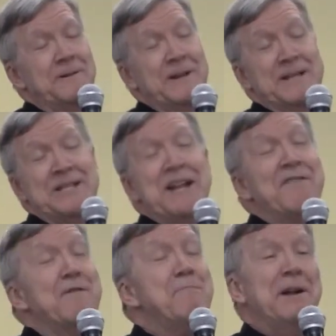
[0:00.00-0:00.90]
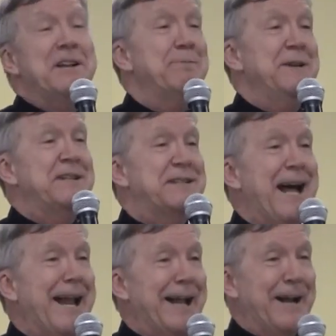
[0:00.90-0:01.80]
It's never meant to be
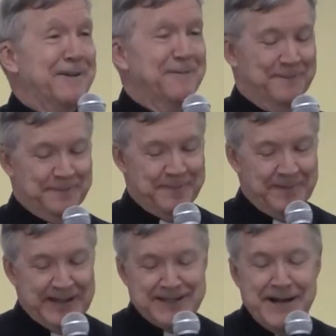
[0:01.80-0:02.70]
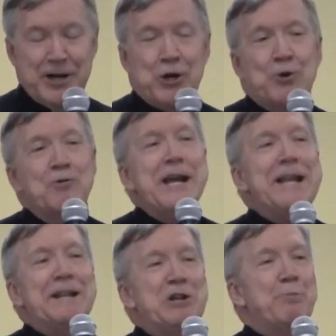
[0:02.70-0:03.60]
static. It's not a
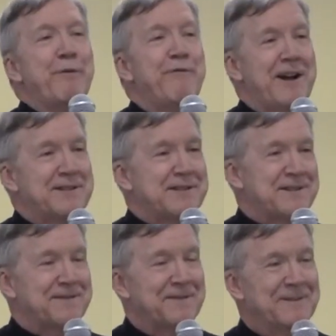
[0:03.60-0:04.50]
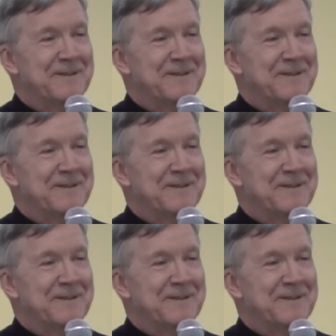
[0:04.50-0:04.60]
creed that you profess.